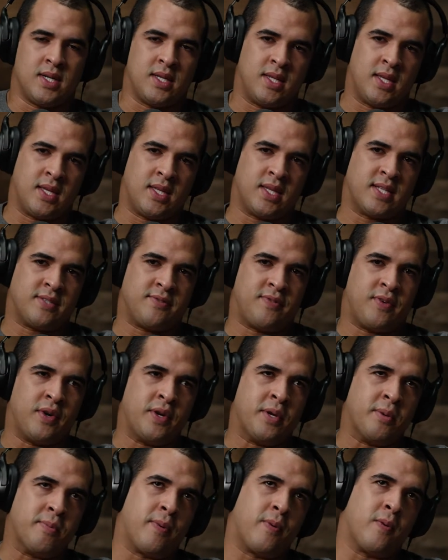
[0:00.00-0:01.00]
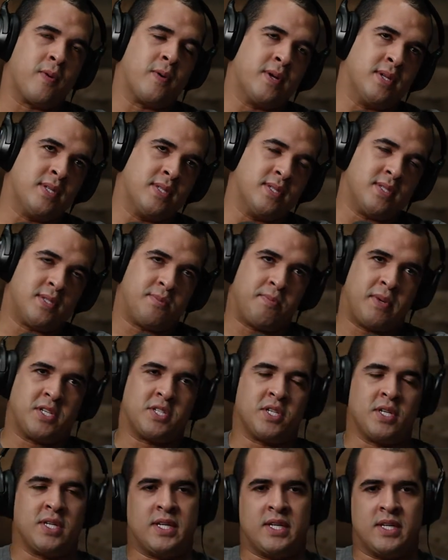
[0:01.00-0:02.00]
think that's very important,
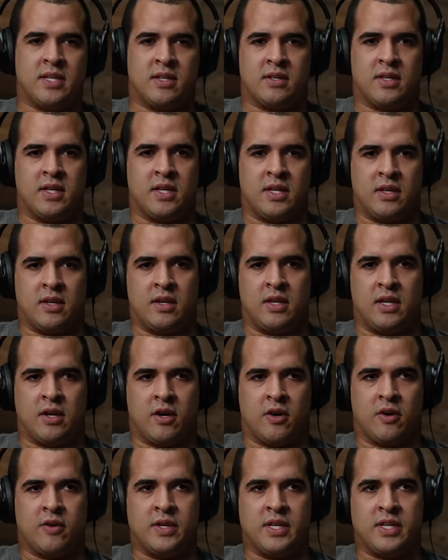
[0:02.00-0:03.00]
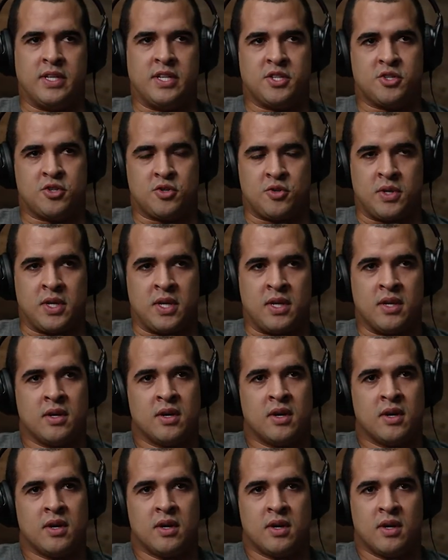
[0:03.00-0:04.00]
especially in our industry
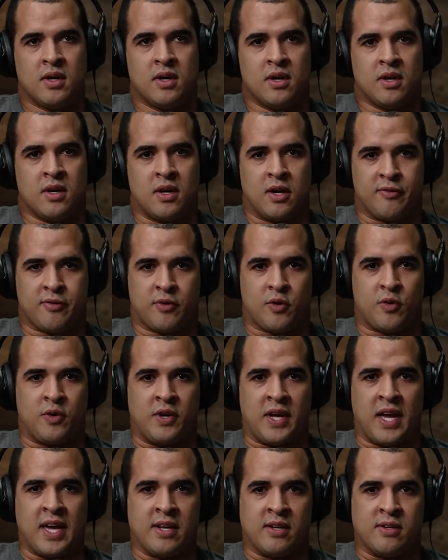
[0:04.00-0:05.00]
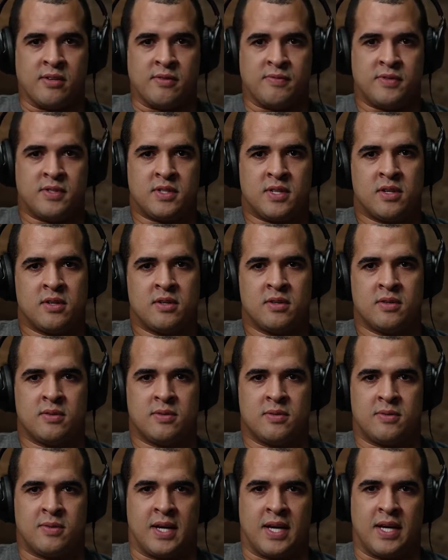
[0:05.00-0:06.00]
of creatives,
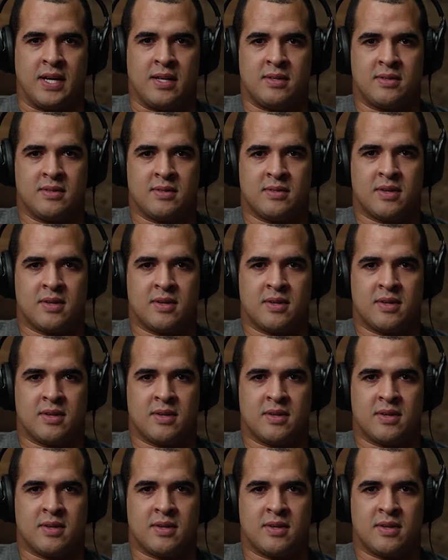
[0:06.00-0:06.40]
right?